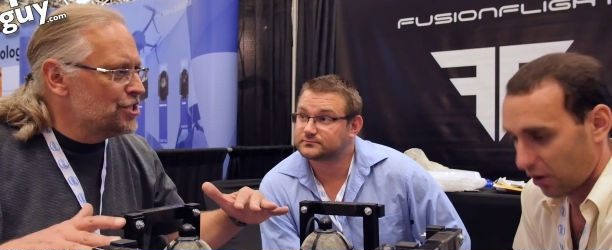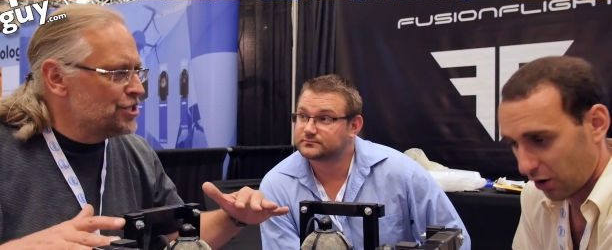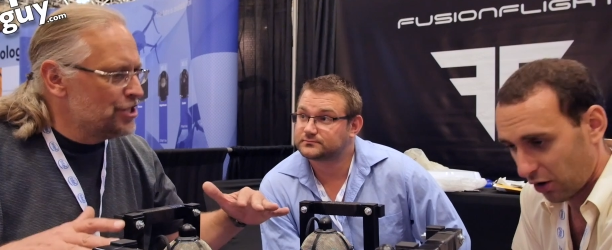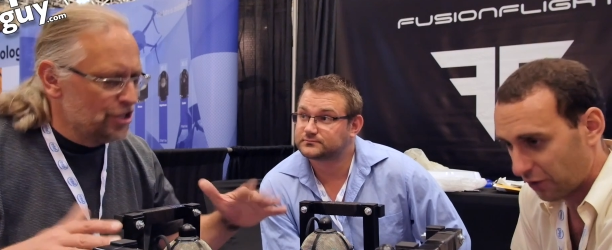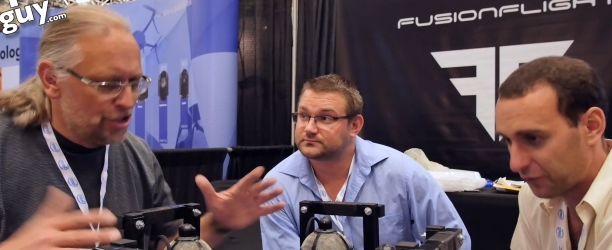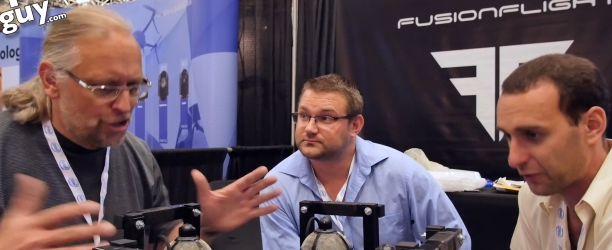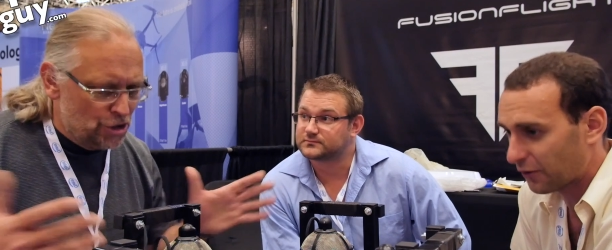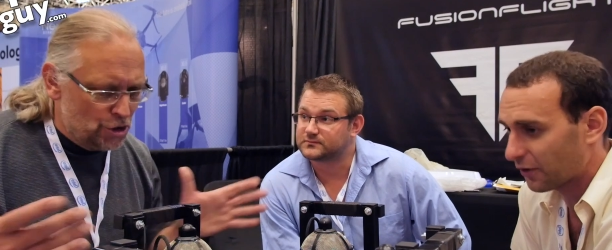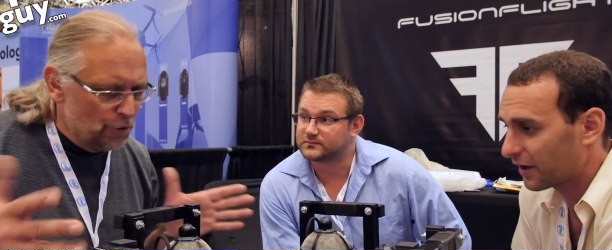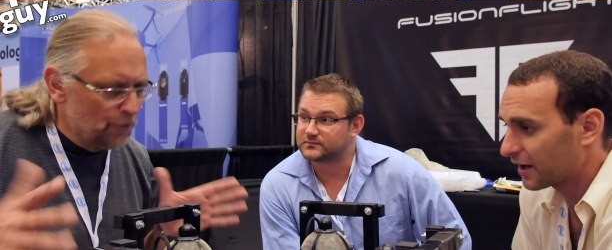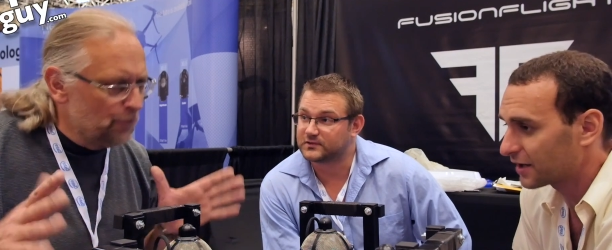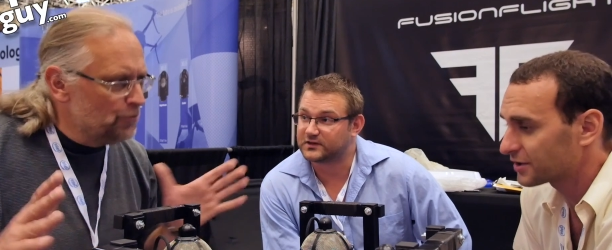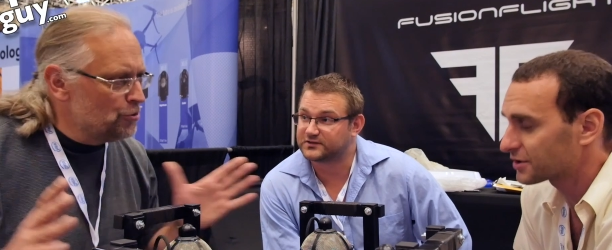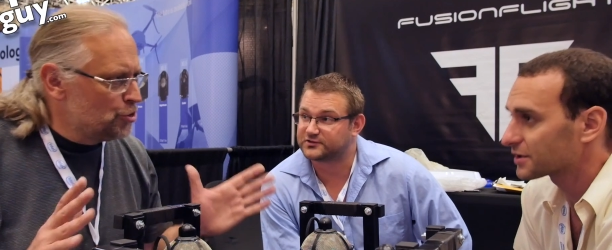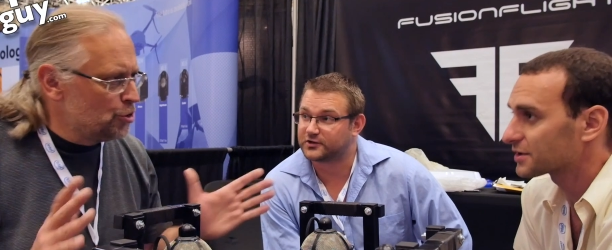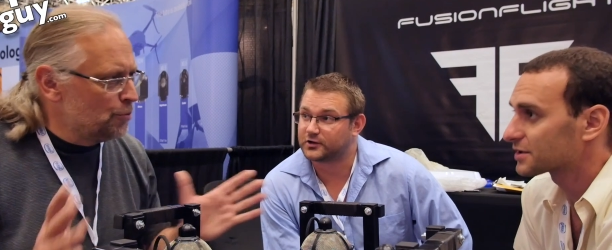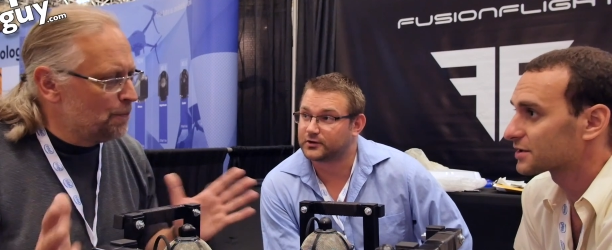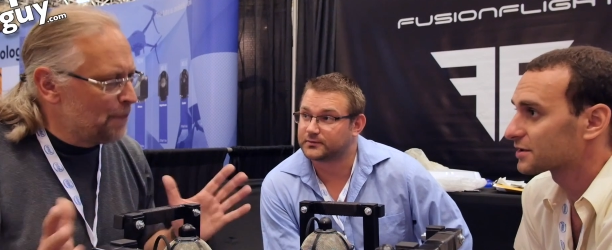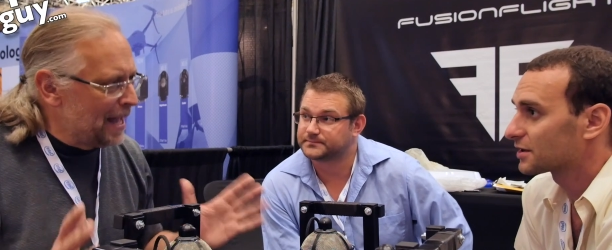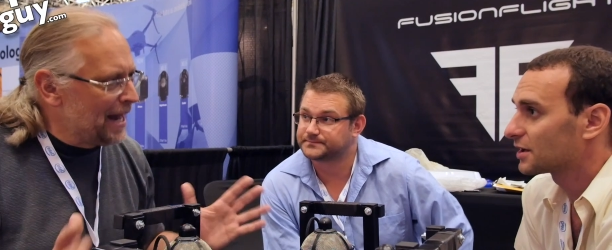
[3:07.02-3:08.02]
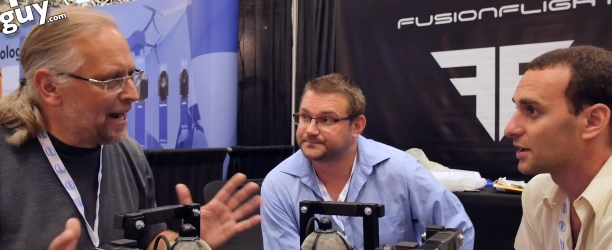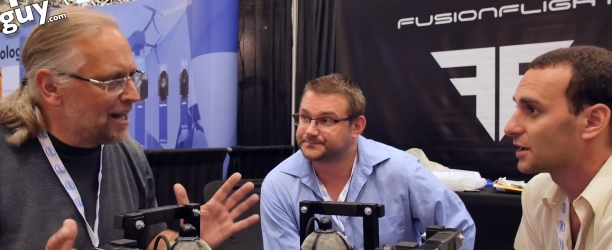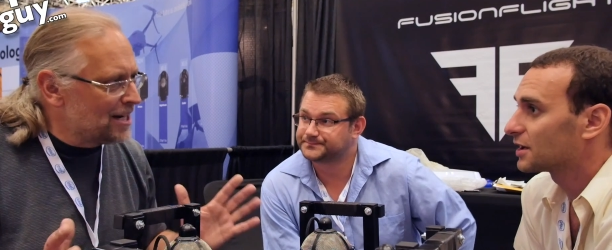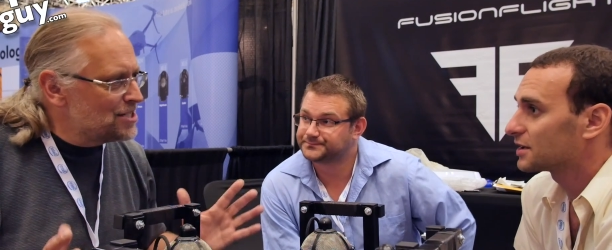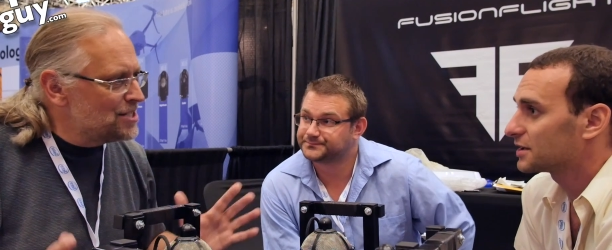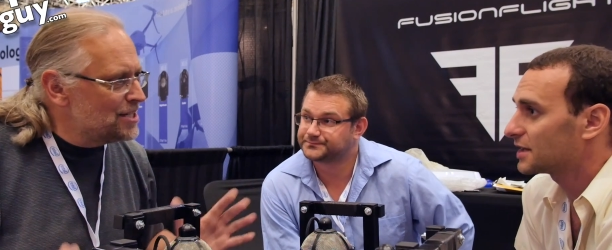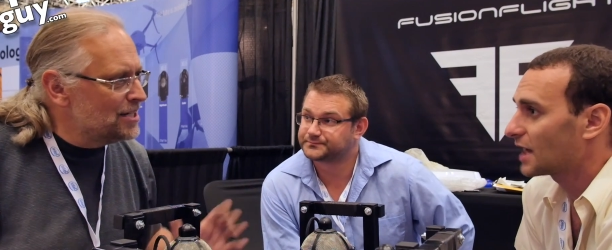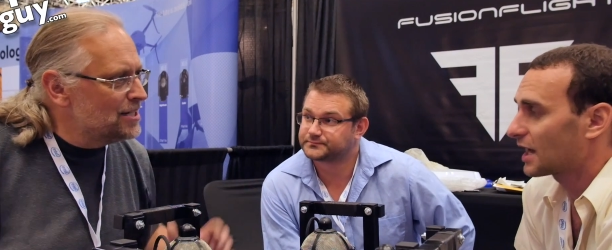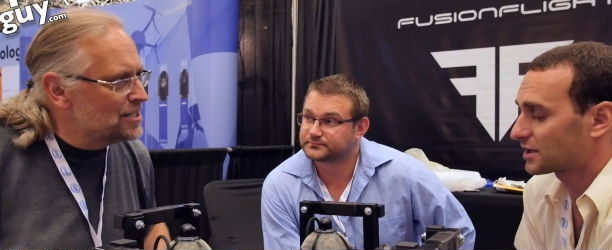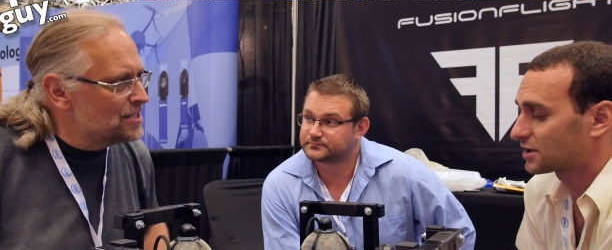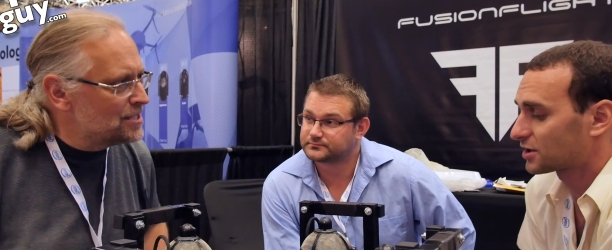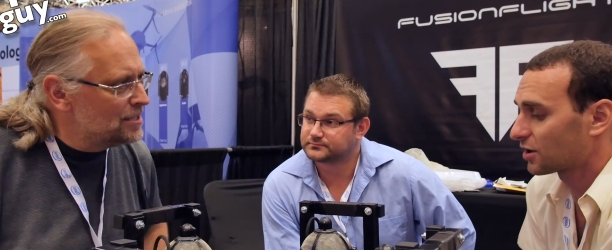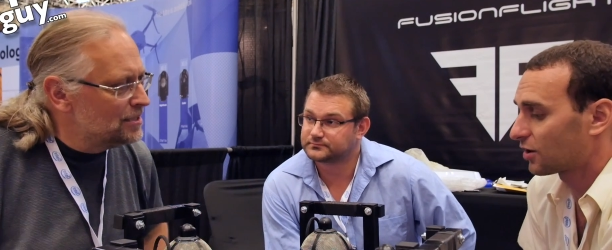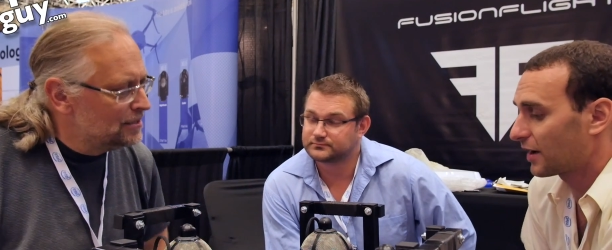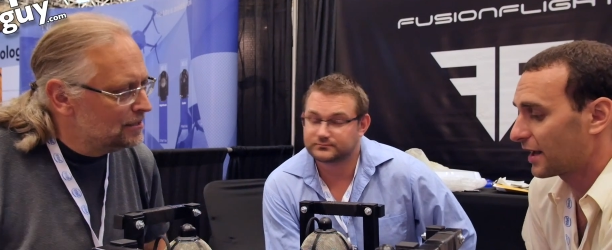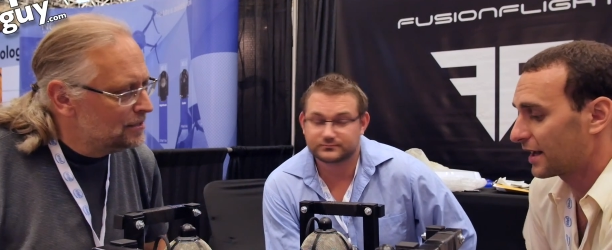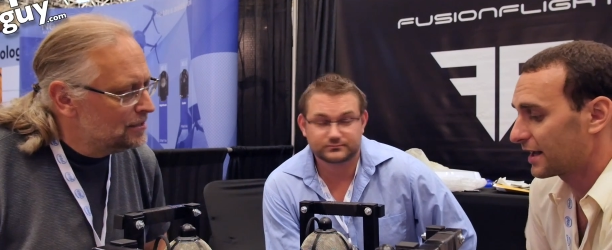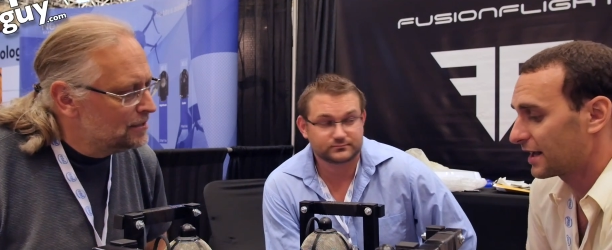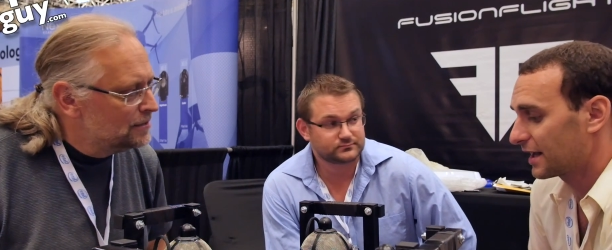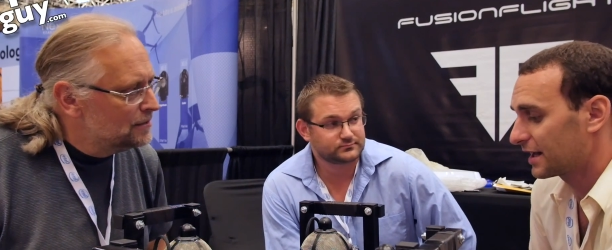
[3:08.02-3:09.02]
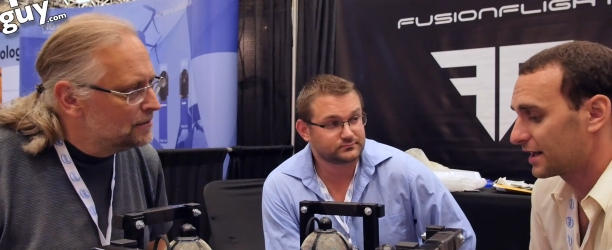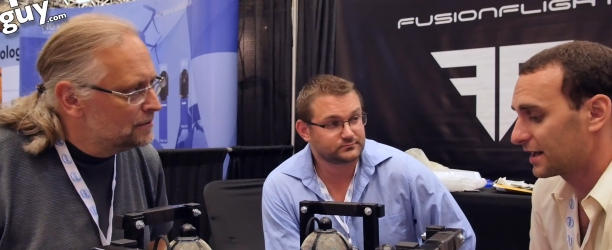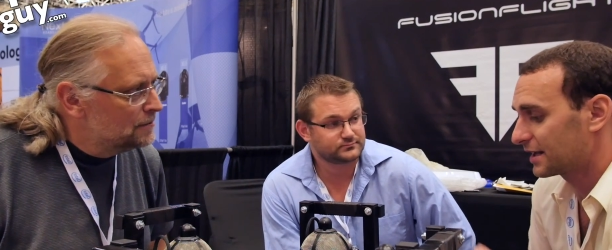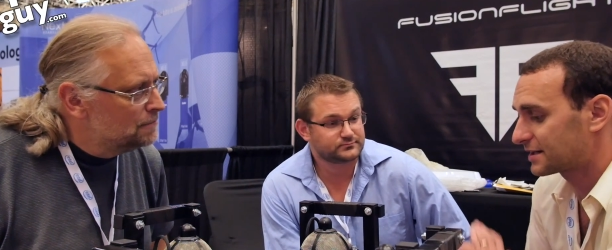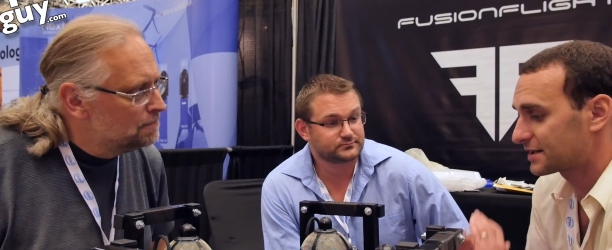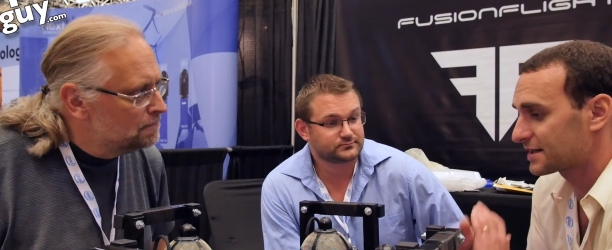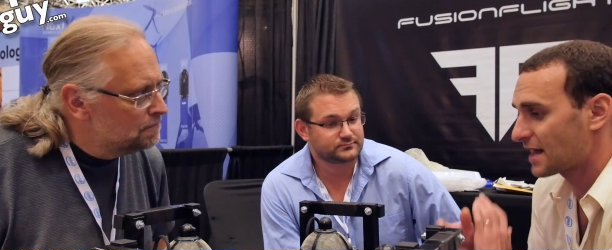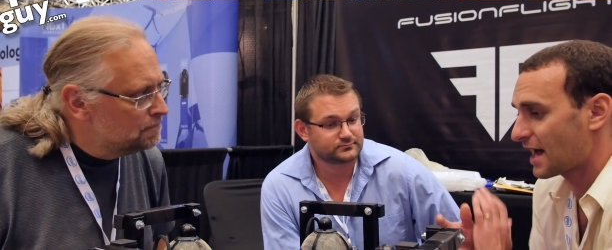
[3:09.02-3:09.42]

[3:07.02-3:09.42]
Speaker 1: All four so engines. Just balance. Yeah, so it's